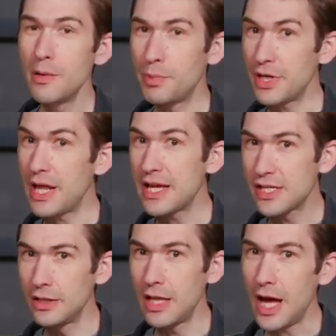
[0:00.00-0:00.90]
But it has
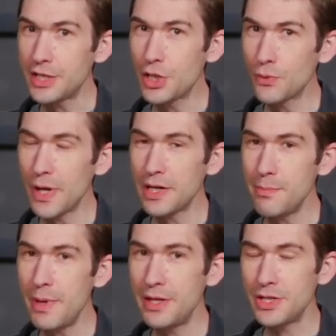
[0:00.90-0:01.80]
a lot to
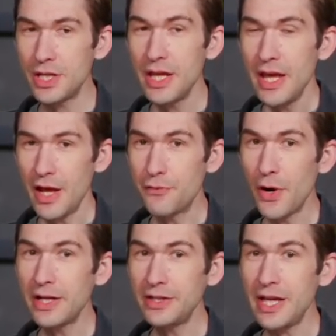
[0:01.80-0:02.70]
recommend it, and
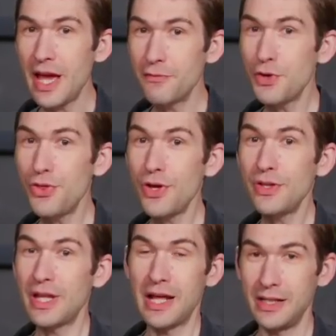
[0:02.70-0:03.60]
frankly,
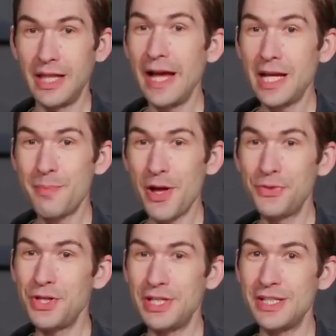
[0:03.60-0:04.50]
everything that I like
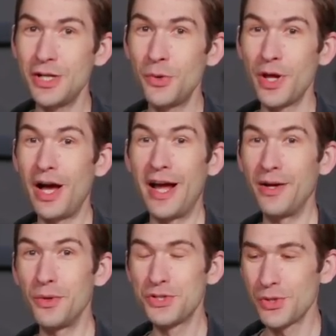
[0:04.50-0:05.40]
about the Daytona, I
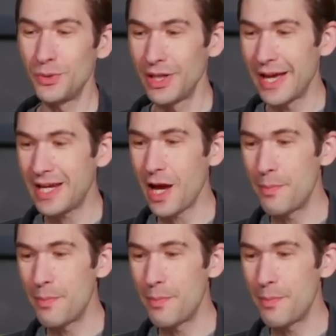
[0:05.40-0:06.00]
also like